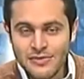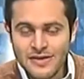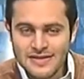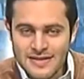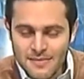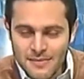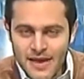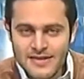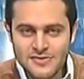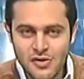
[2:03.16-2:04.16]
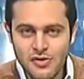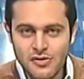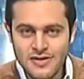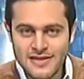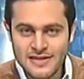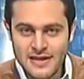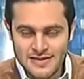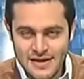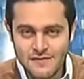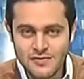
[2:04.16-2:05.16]
is the main stronghold,
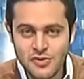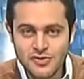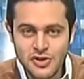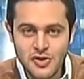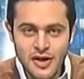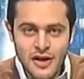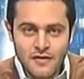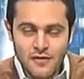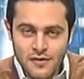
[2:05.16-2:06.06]
as I have told you, for the